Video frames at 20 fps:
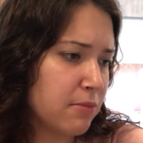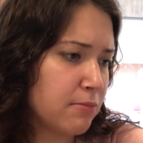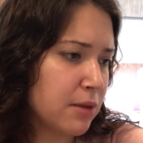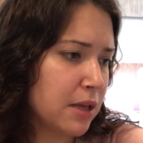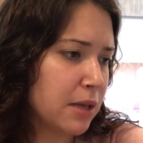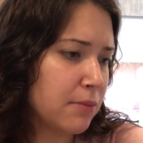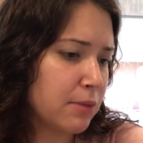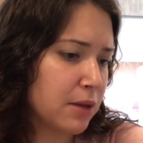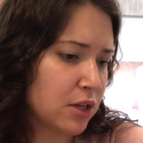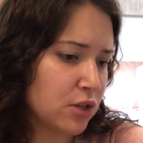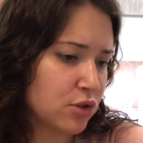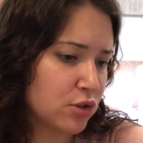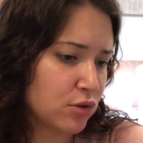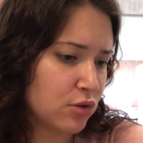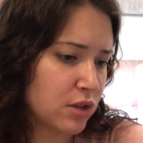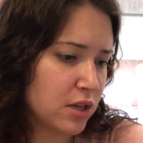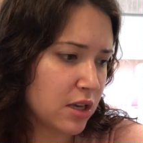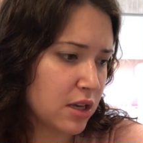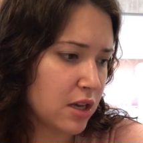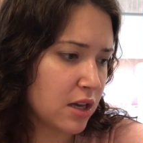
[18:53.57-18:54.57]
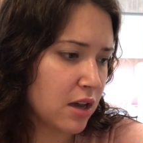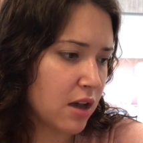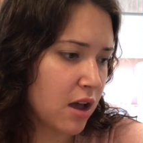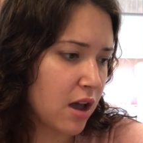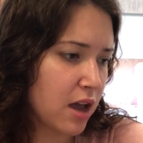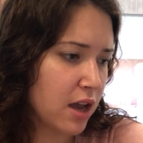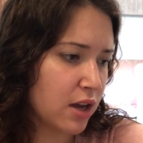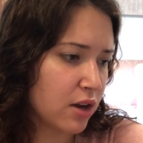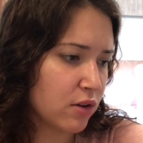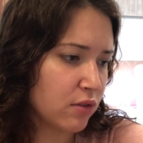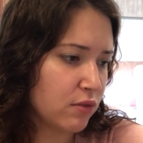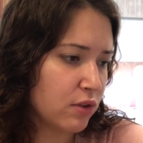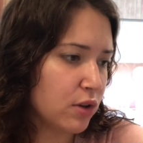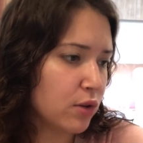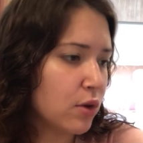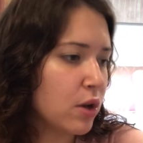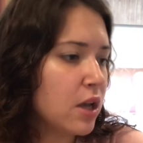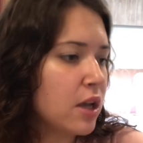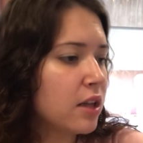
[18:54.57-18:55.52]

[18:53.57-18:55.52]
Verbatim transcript: Big picture thinking, a higher view.